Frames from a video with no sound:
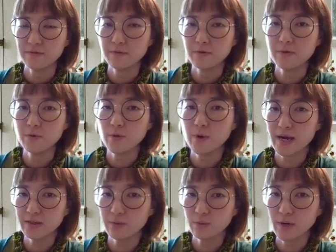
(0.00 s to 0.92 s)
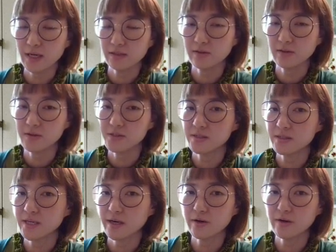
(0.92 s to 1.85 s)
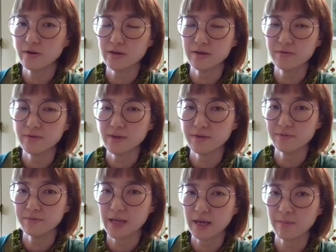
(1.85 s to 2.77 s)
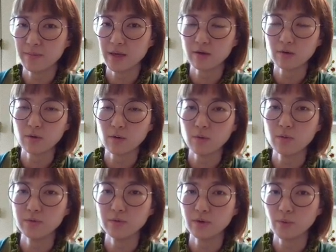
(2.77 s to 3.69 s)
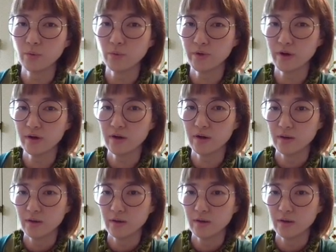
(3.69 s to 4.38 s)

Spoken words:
For white, white doesn't care even if black can make a call on the corner,